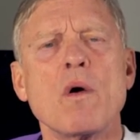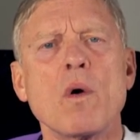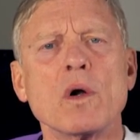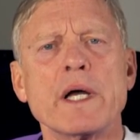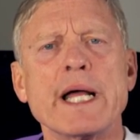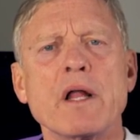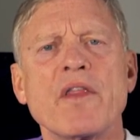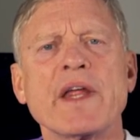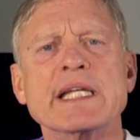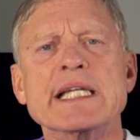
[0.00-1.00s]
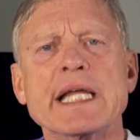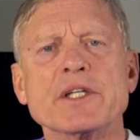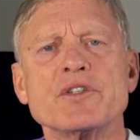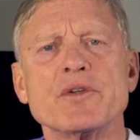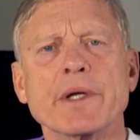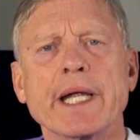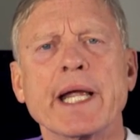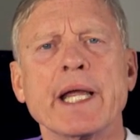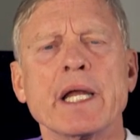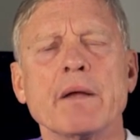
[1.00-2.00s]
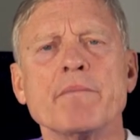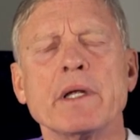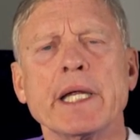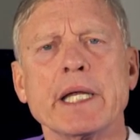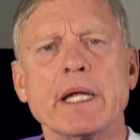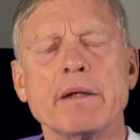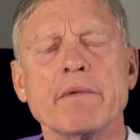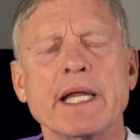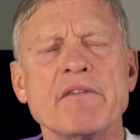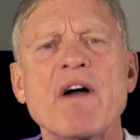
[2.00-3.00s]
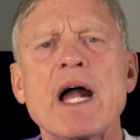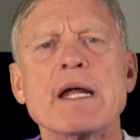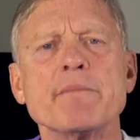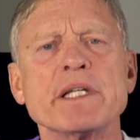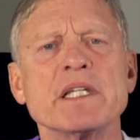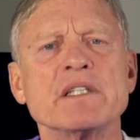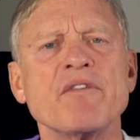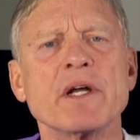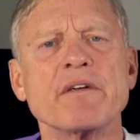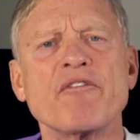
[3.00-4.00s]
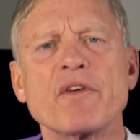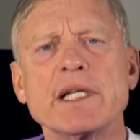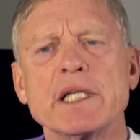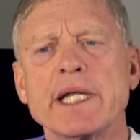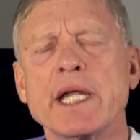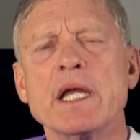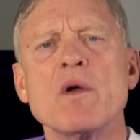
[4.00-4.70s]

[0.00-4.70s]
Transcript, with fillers: oral health and dentistry in a in a environment that's very friendly,